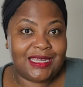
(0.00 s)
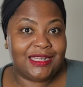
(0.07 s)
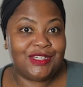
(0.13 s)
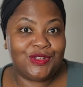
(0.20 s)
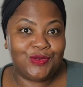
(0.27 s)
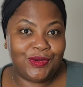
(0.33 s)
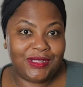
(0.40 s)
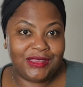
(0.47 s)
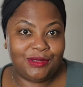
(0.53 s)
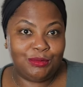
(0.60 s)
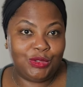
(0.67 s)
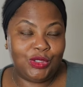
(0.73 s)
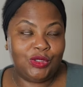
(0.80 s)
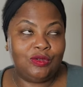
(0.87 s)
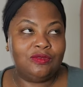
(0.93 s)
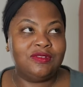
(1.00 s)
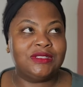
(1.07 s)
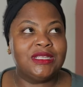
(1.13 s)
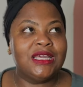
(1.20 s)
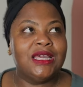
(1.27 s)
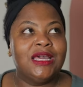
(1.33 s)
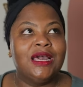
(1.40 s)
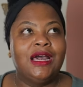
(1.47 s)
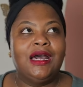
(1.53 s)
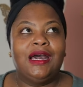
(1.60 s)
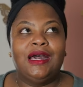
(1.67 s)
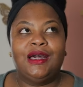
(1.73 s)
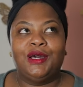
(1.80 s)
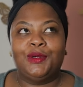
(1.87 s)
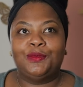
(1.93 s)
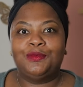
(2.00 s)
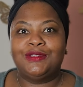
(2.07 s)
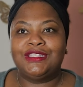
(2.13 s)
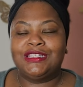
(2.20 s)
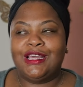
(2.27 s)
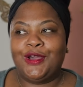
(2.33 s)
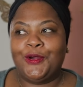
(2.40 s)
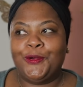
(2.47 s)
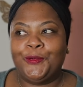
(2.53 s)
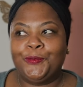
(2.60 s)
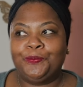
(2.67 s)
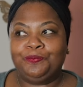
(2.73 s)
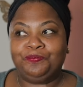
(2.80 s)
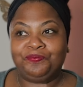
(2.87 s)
and doing the moves. So